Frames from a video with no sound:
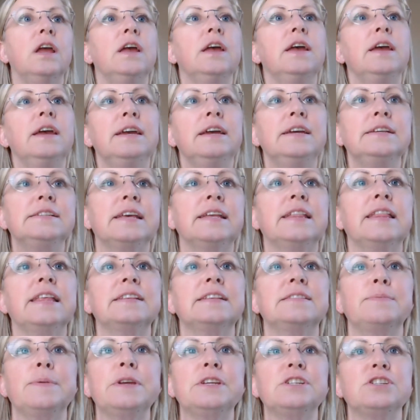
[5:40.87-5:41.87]
It said,
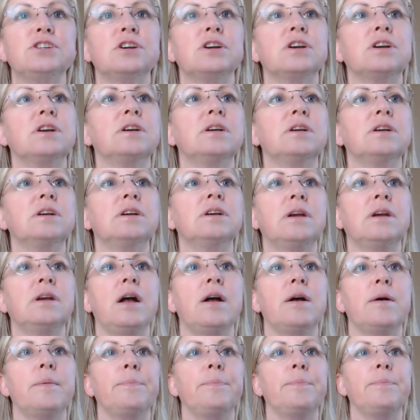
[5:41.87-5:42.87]
let's make sure
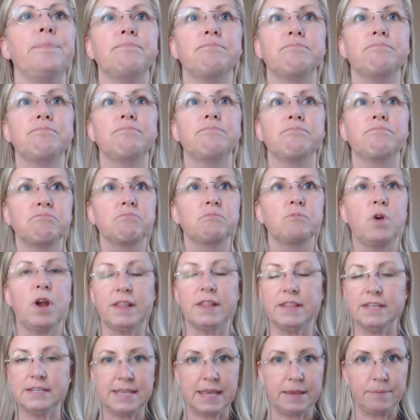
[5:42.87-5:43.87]
we're on
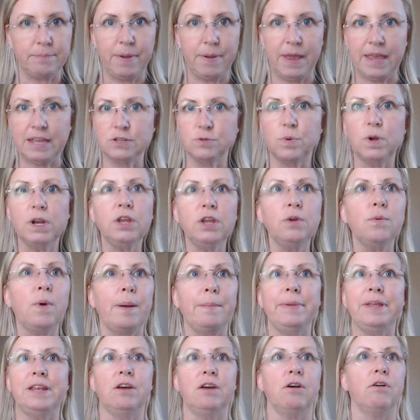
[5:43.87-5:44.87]
the same page. What do you want
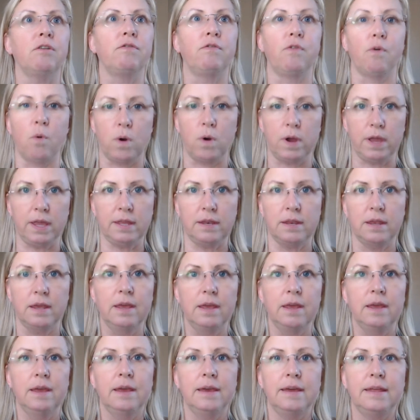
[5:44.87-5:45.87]
me to avoid?
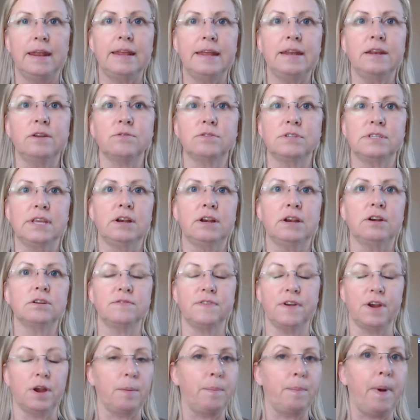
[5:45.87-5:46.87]
And I know Sarah's
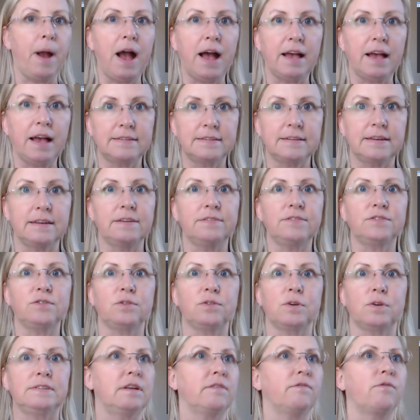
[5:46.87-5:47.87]
very positive. So I
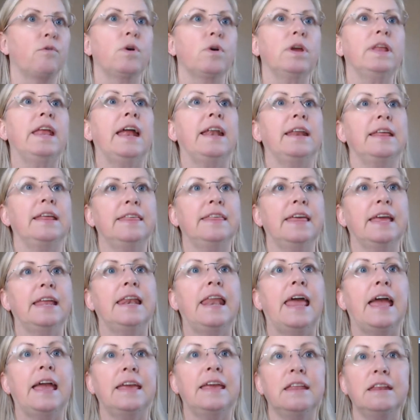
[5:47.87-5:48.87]
said, avoid anything
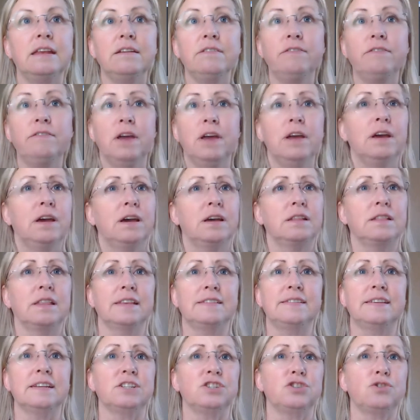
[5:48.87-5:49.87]
negative unless
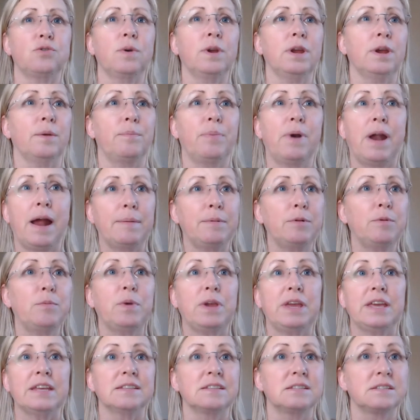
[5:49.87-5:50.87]
it's showing a problem we
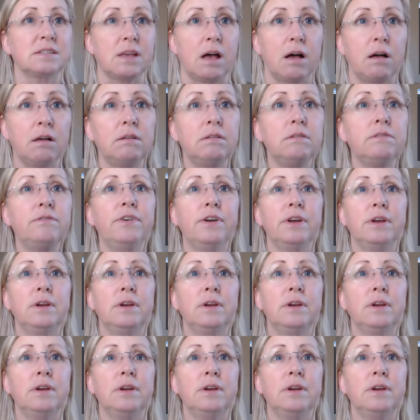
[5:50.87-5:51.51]
can solve.